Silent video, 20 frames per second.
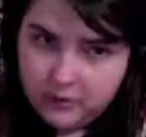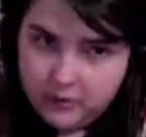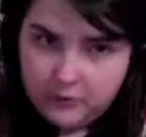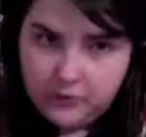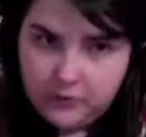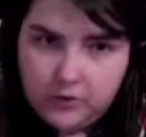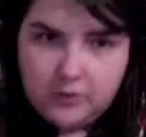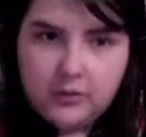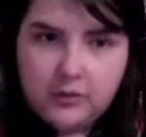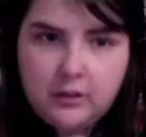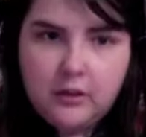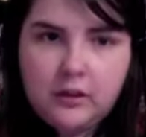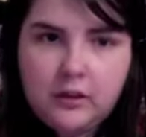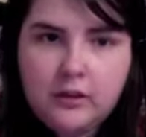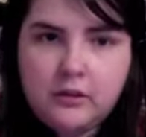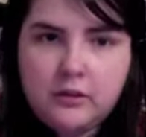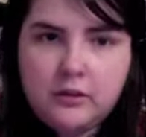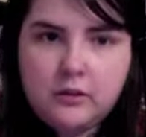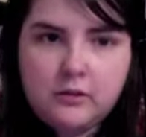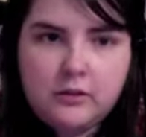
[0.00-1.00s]
First thing you
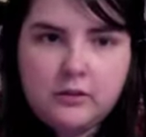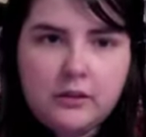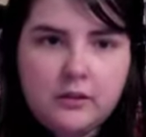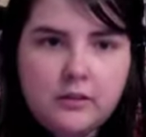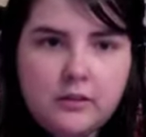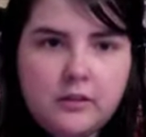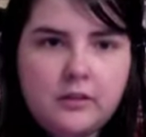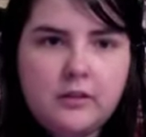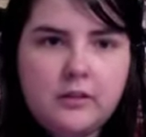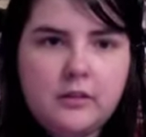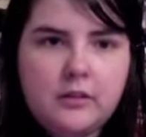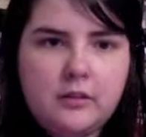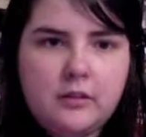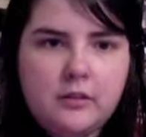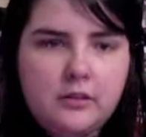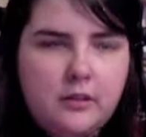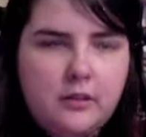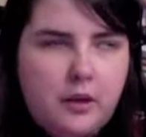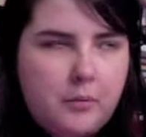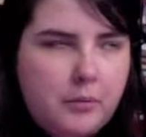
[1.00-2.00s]
need to do is
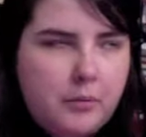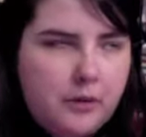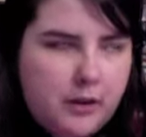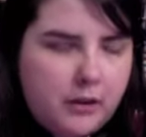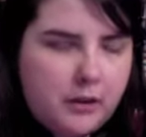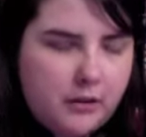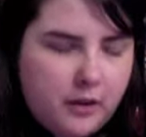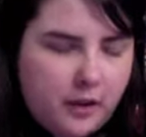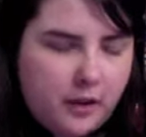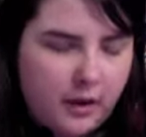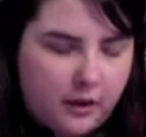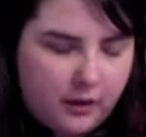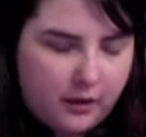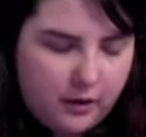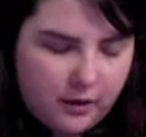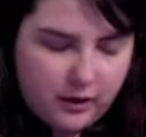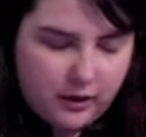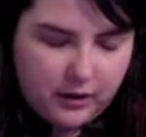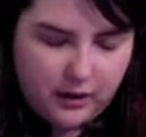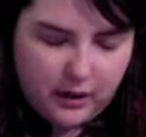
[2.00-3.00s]
separate your hair
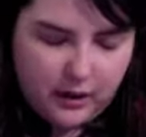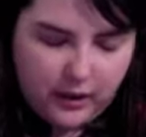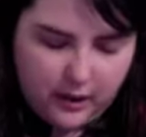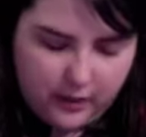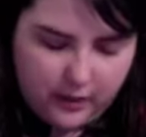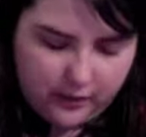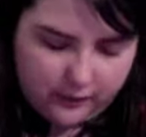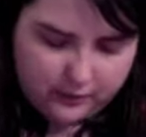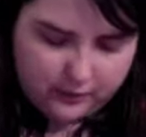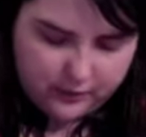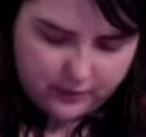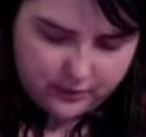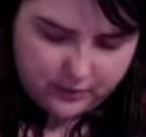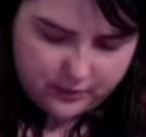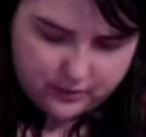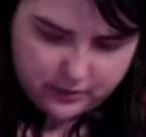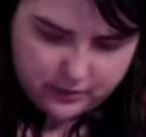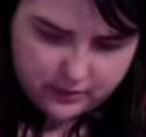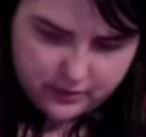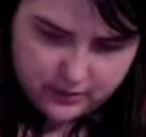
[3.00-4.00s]
in half,
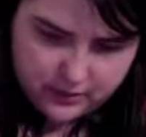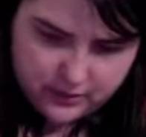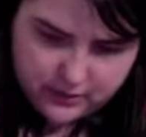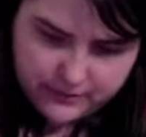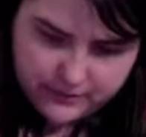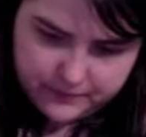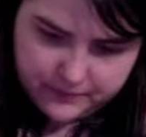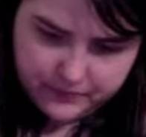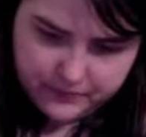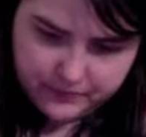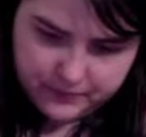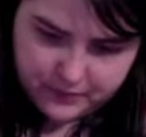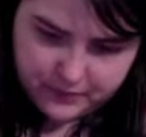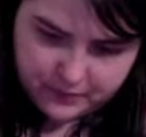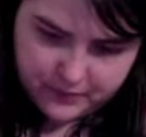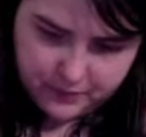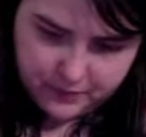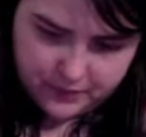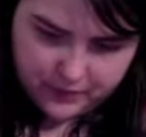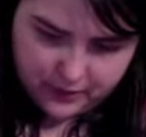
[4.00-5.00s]

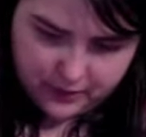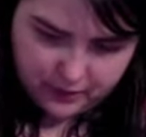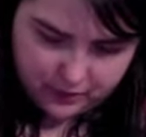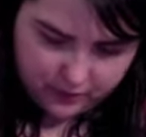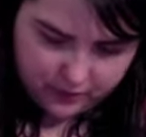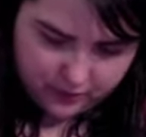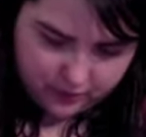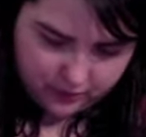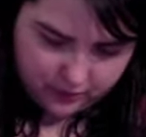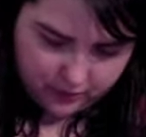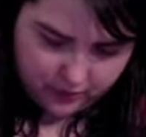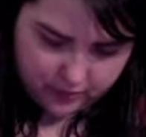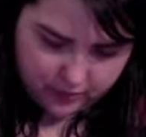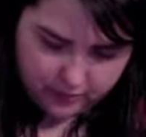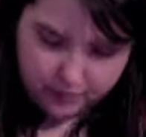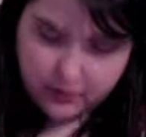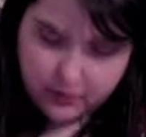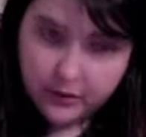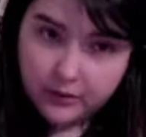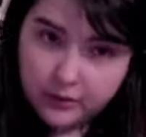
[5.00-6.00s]
the way that you don't want the
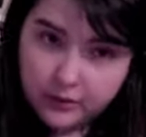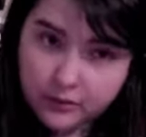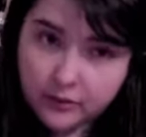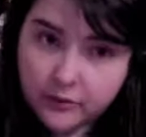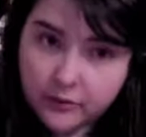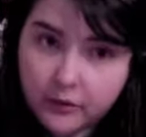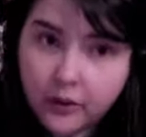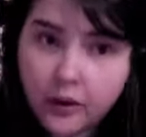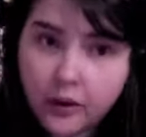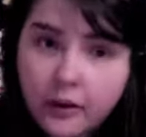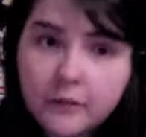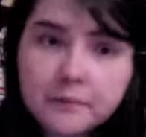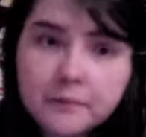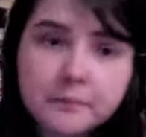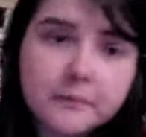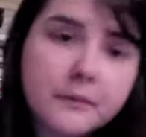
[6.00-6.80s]
braids to fall.